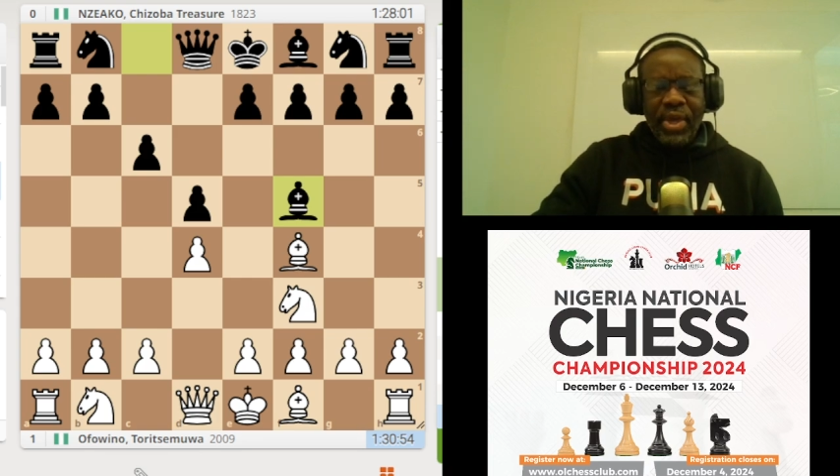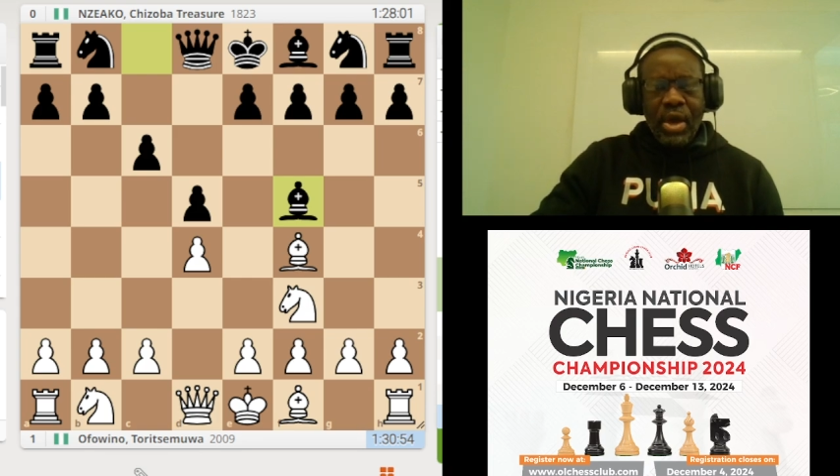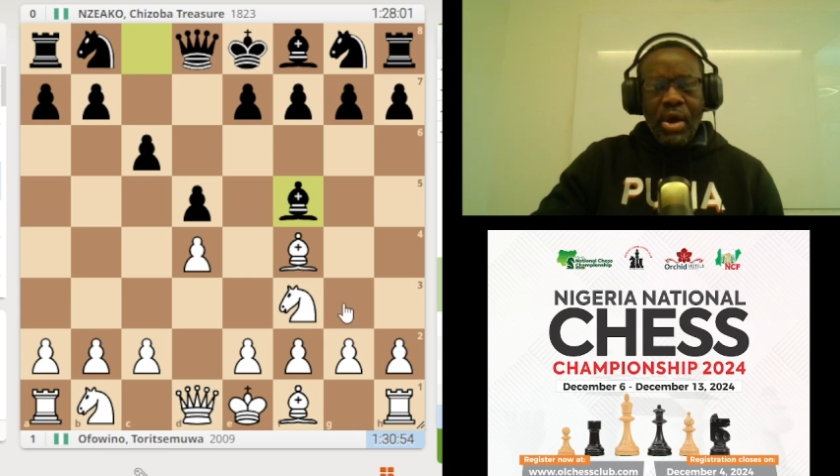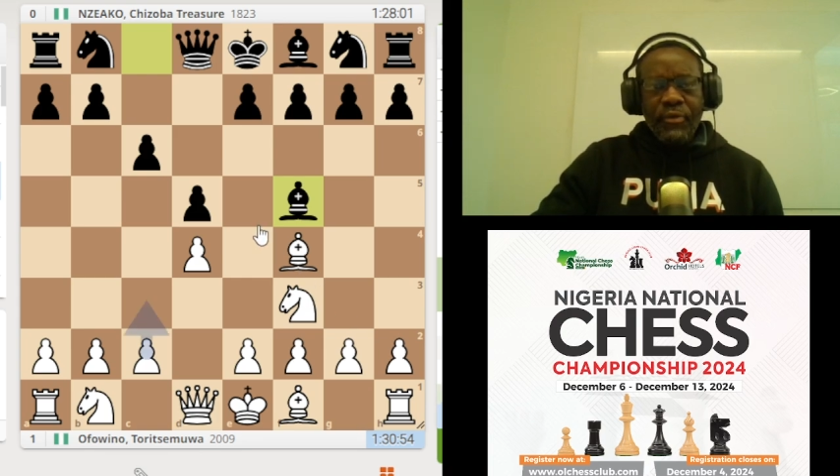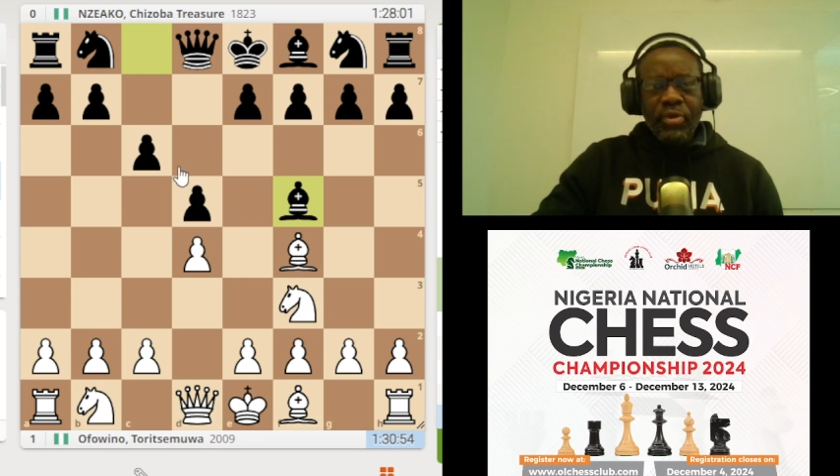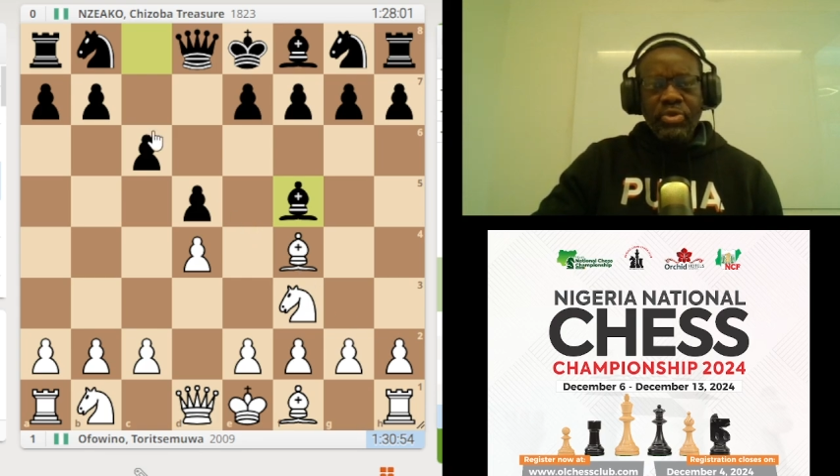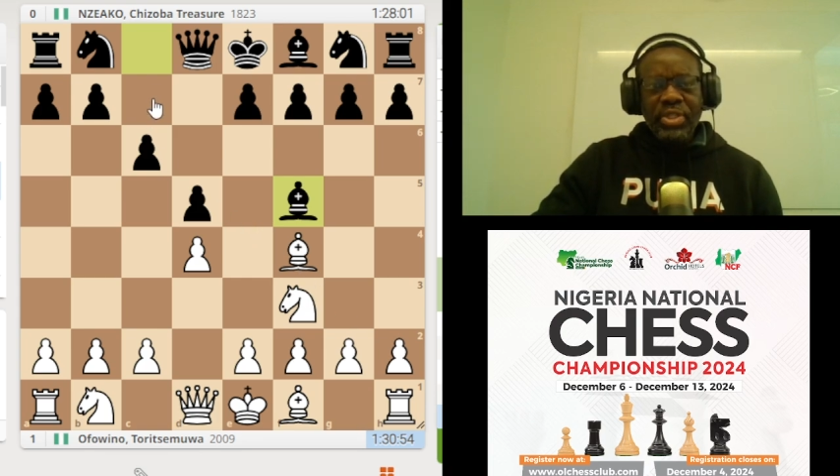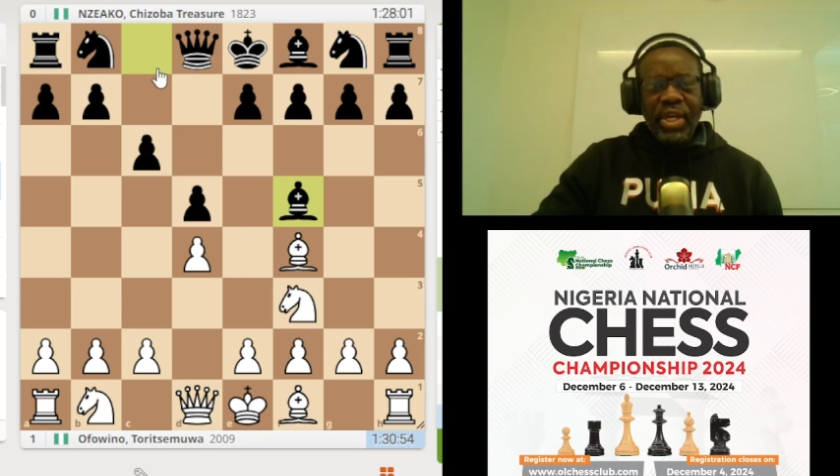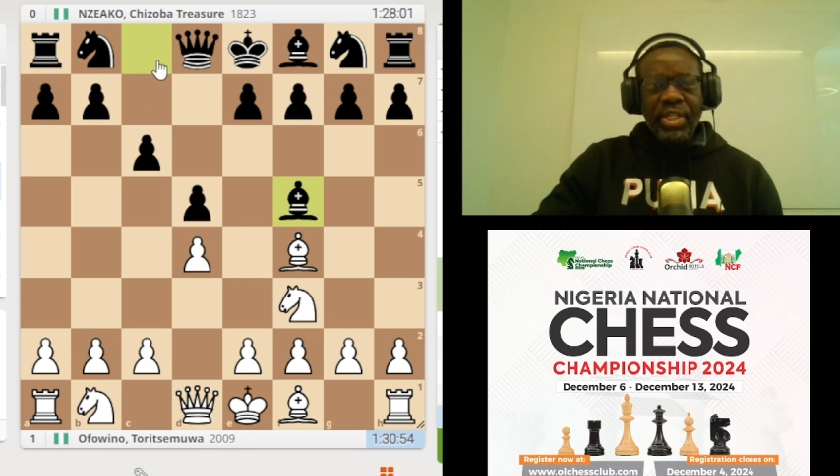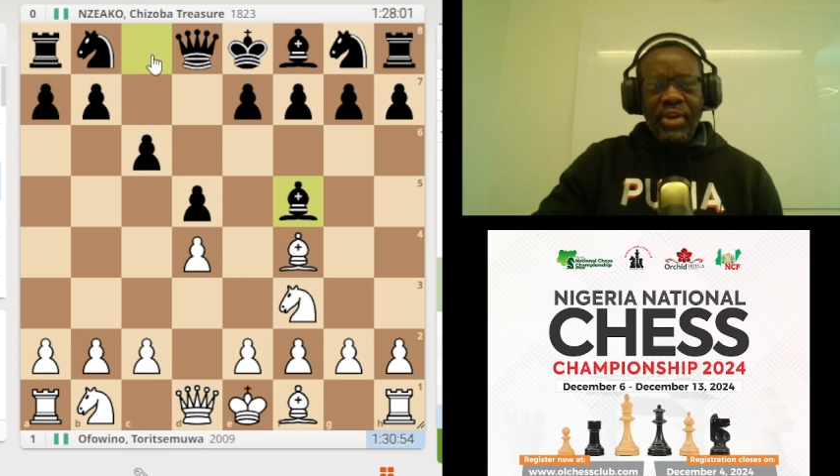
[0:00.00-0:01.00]
Of course, the
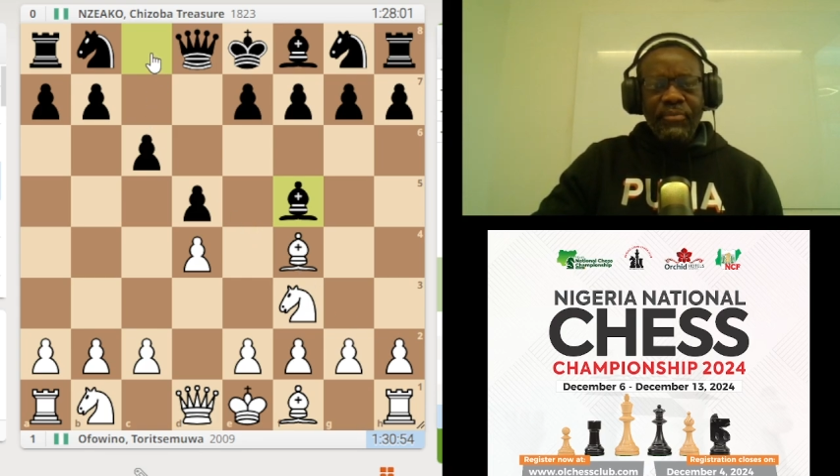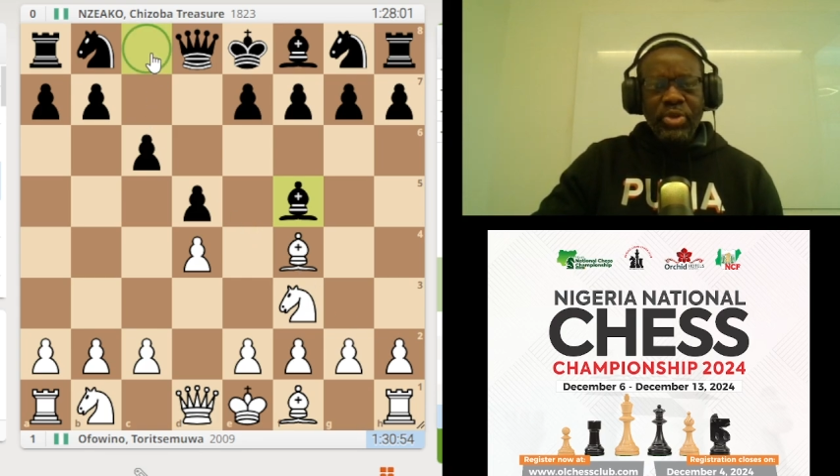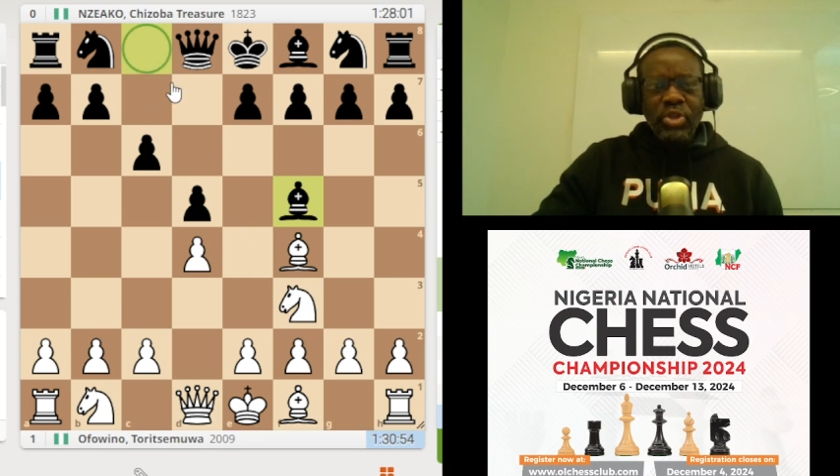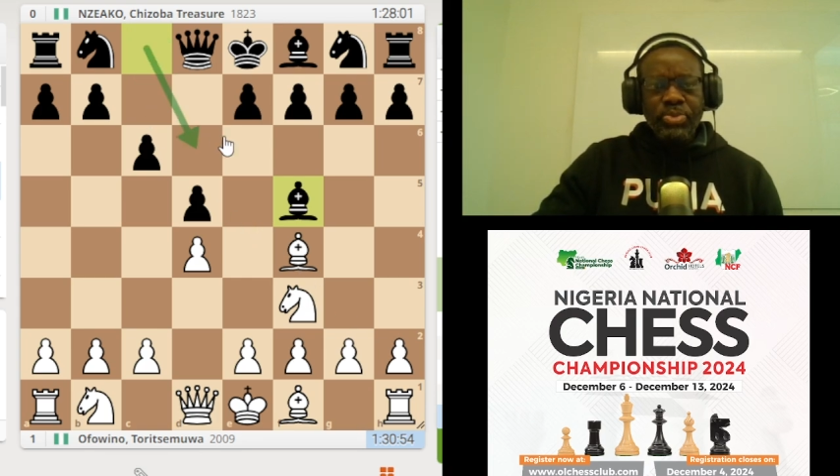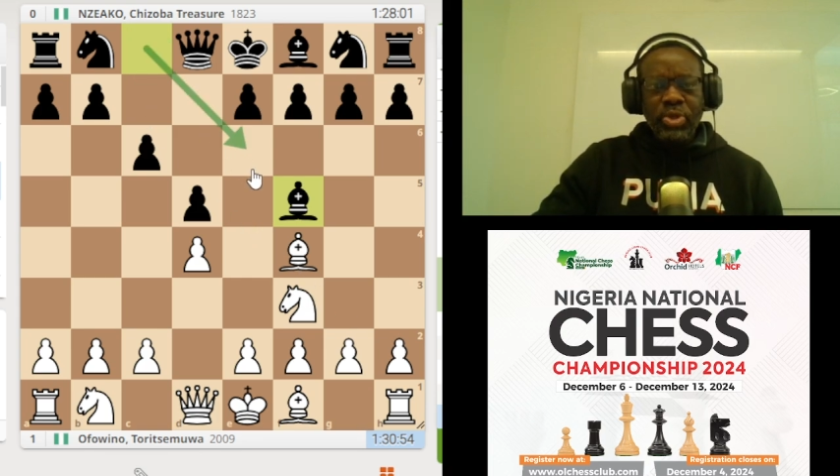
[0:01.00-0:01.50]
idea of bishop to